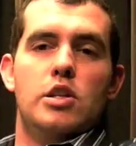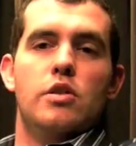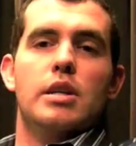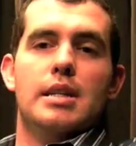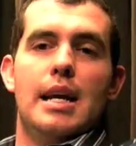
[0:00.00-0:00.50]
you
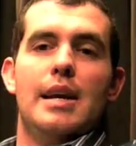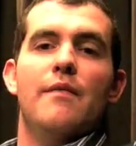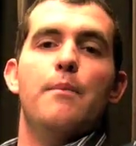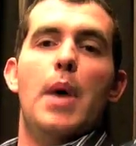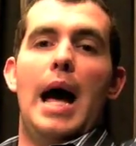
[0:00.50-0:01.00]
can take
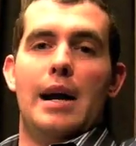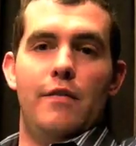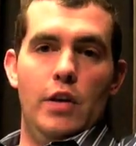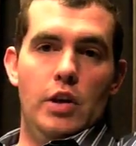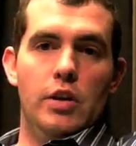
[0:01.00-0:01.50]
and
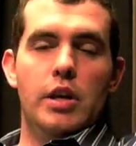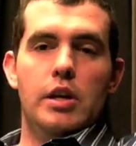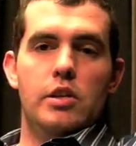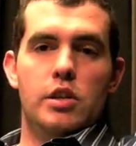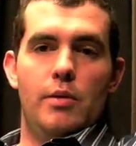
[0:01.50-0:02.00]
backfill
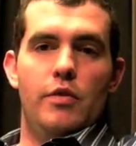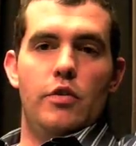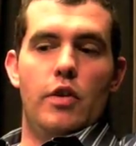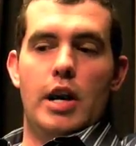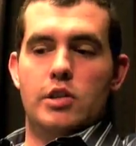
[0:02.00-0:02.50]
some of
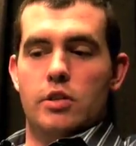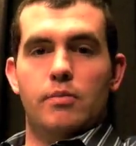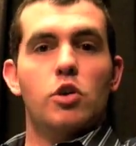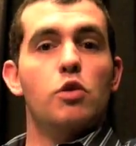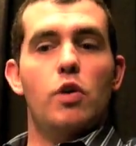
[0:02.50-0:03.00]
your roster.
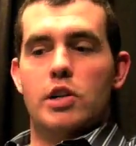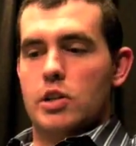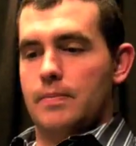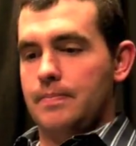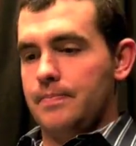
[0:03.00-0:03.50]
Good question.